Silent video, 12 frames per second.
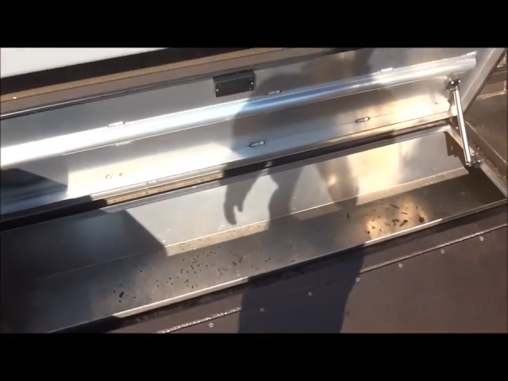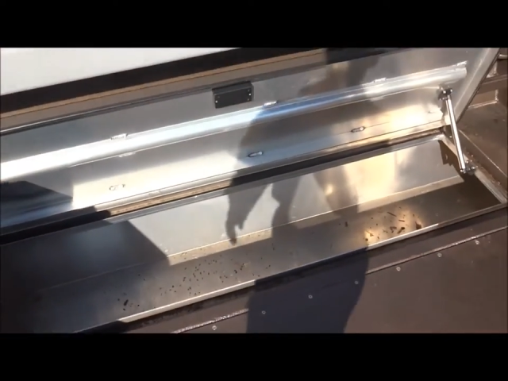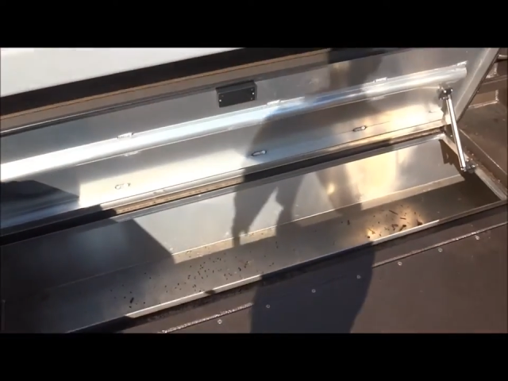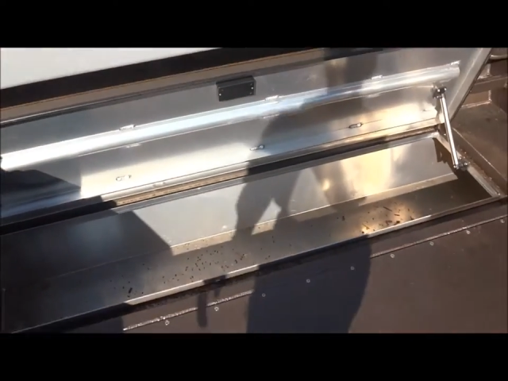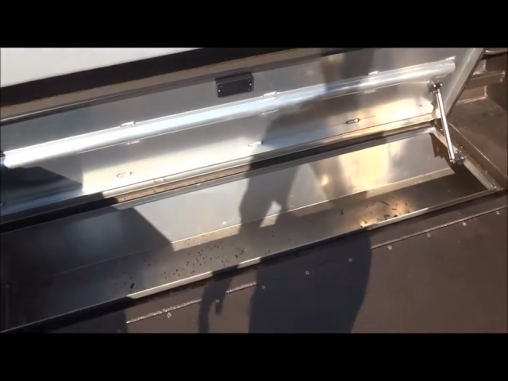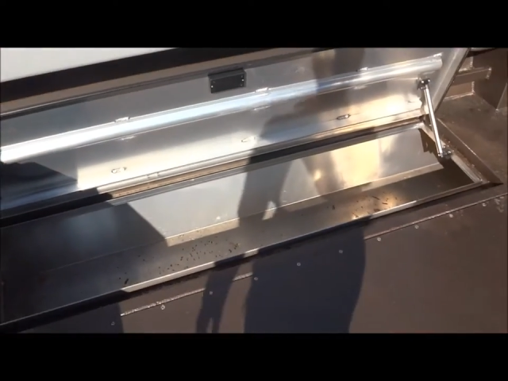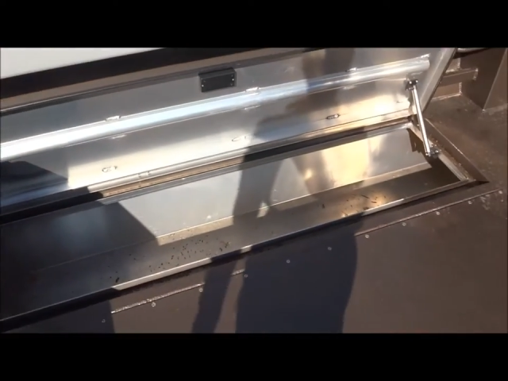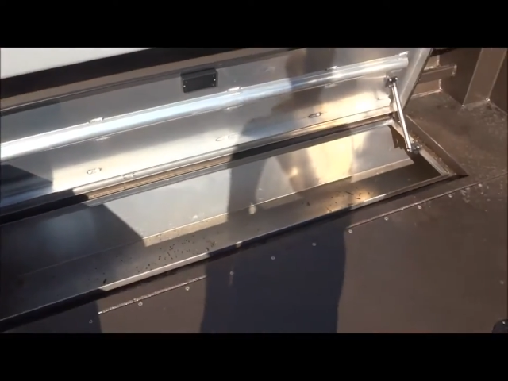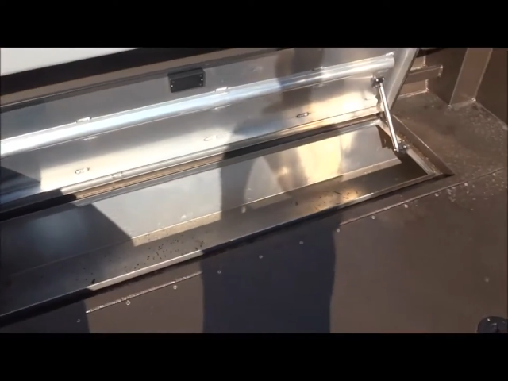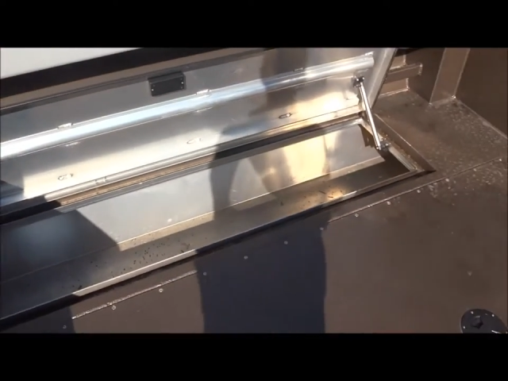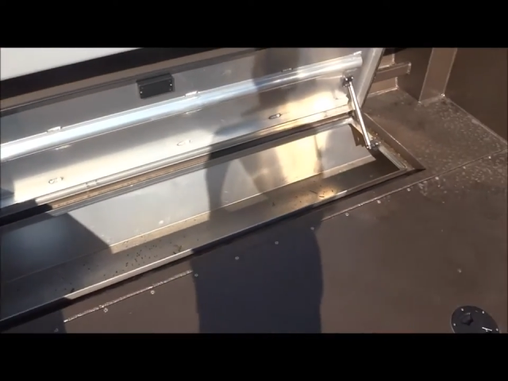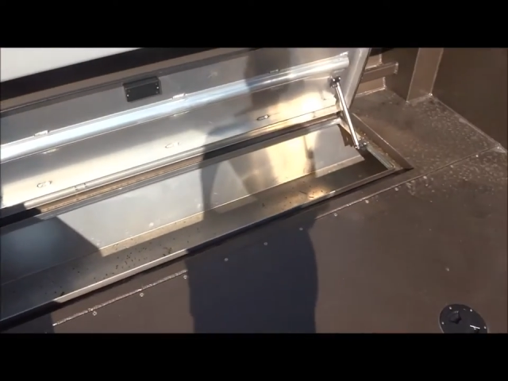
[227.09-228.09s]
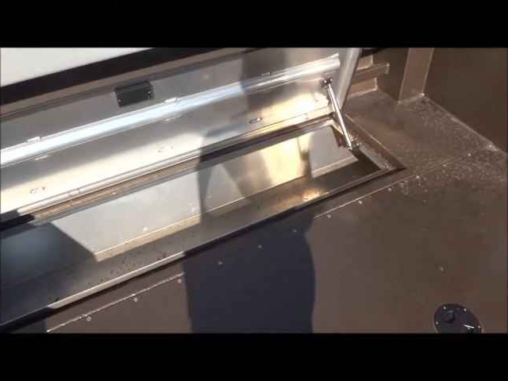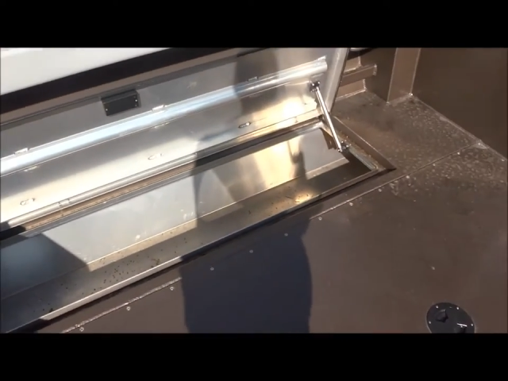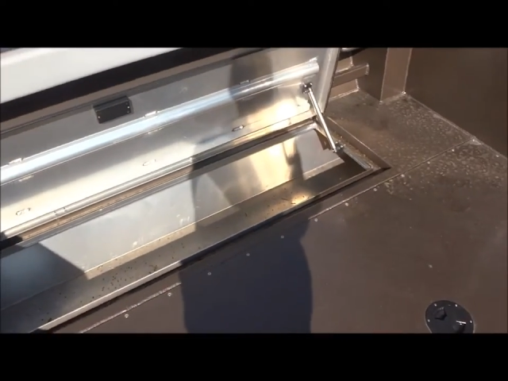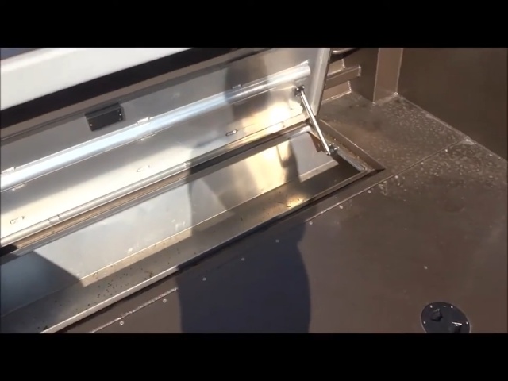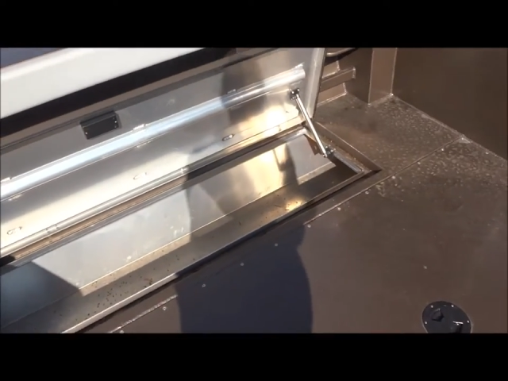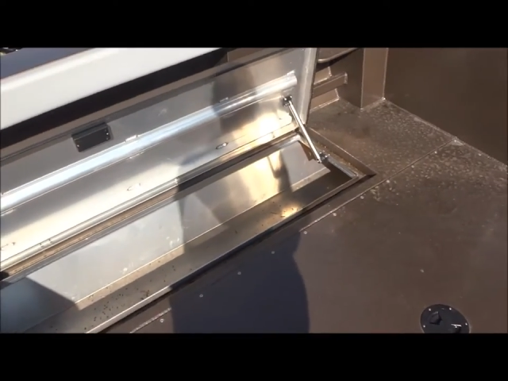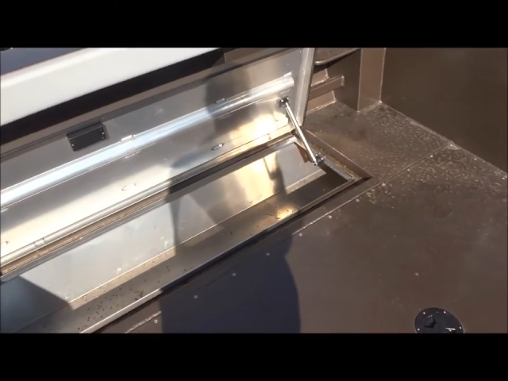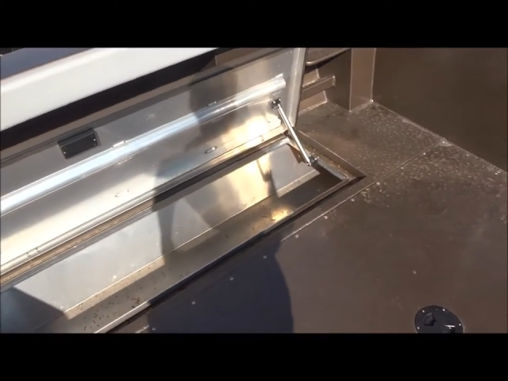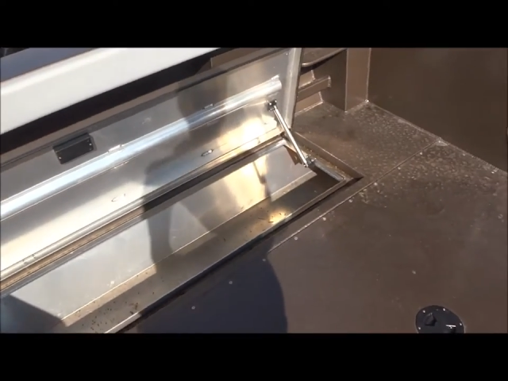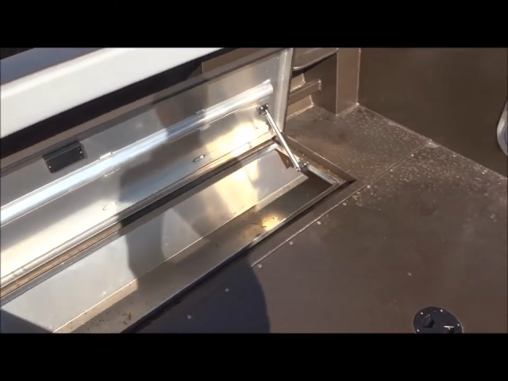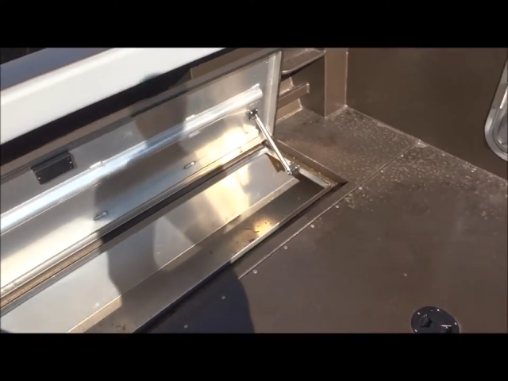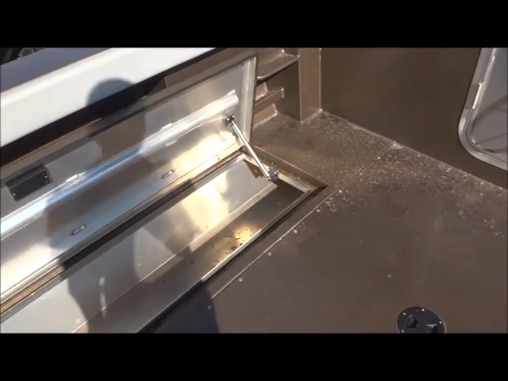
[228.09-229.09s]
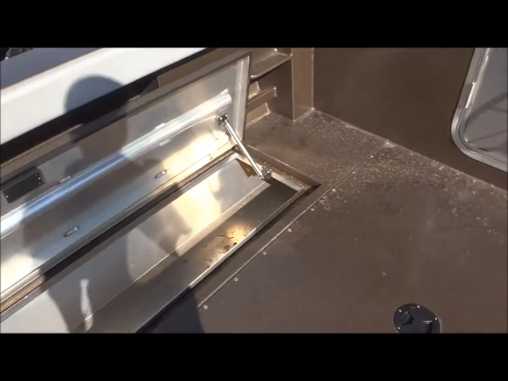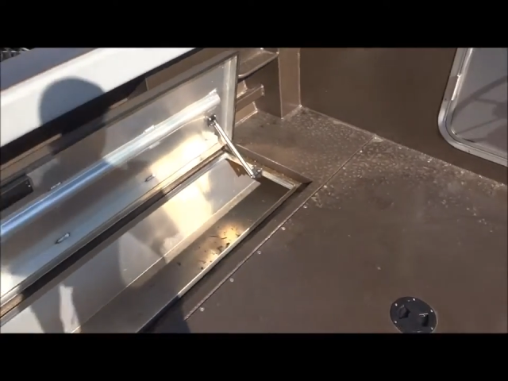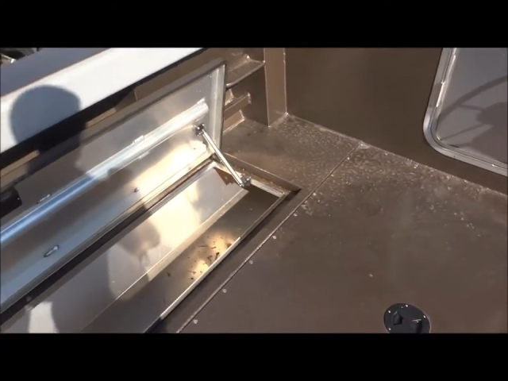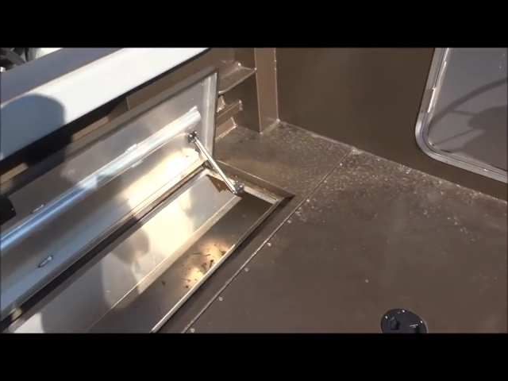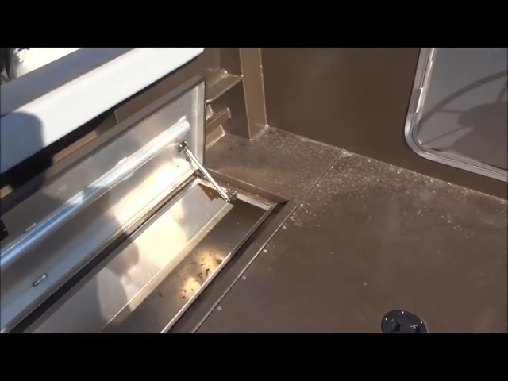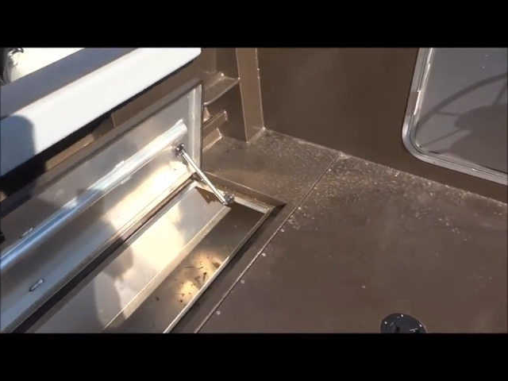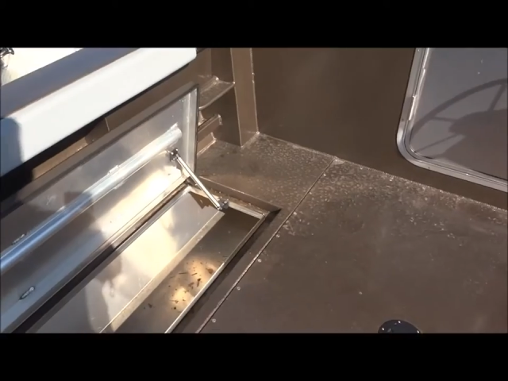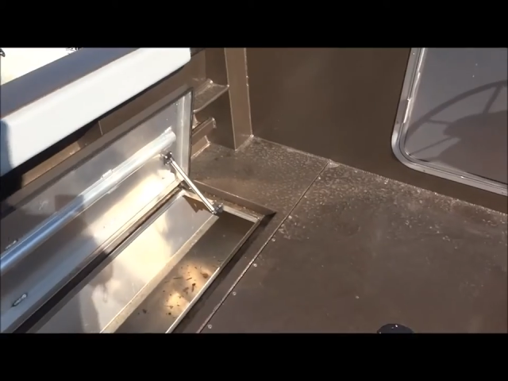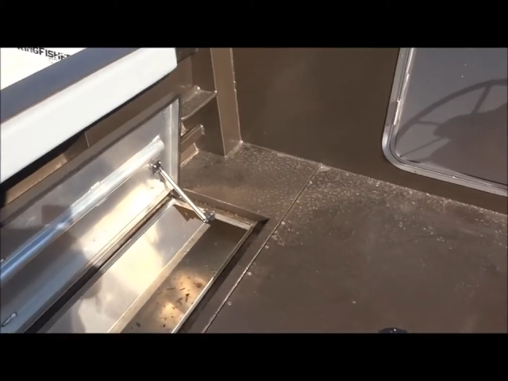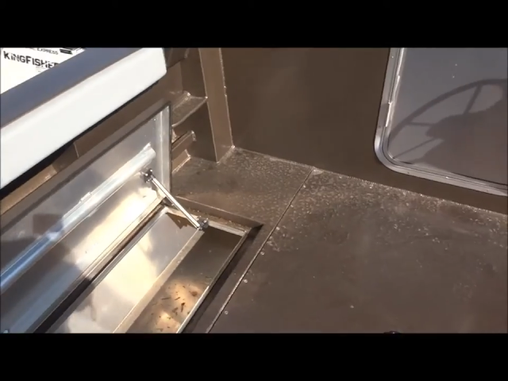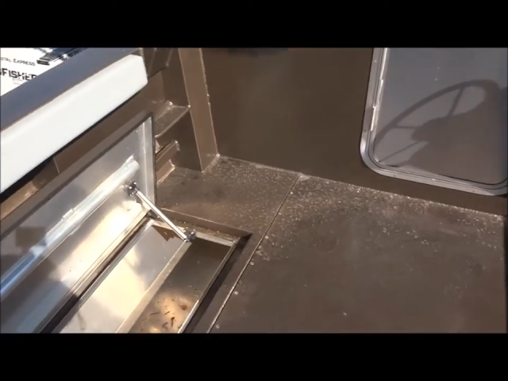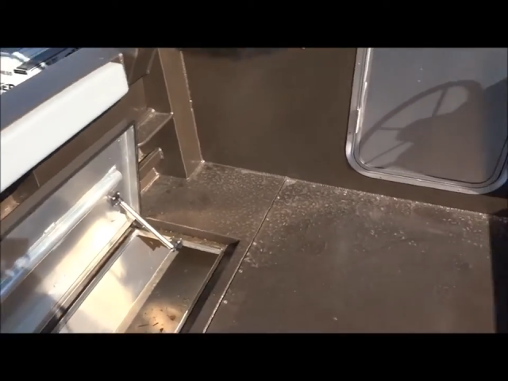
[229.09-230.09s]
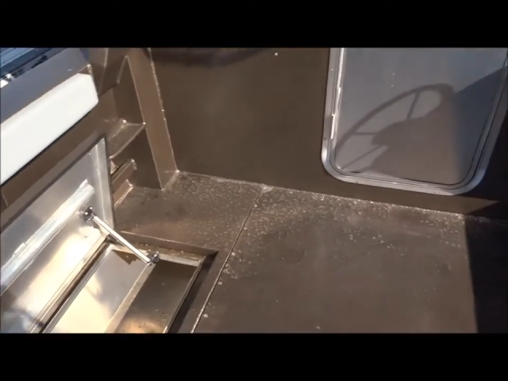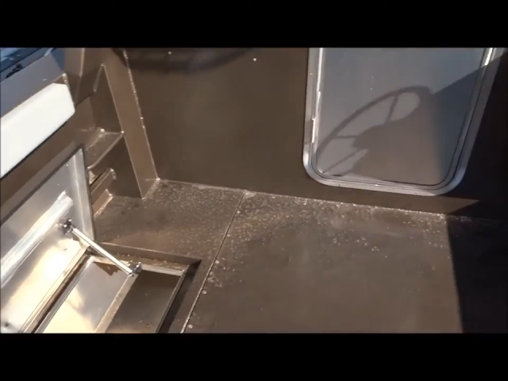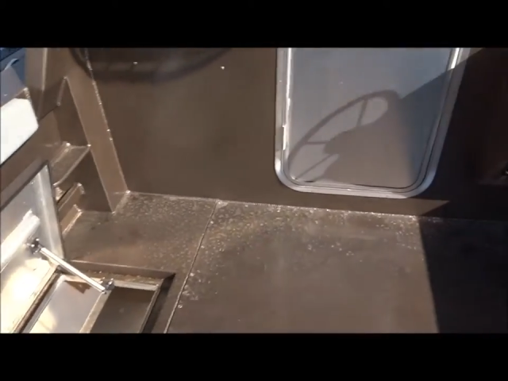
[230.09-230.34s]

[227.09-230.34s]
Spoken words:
[unreadable: no face in view]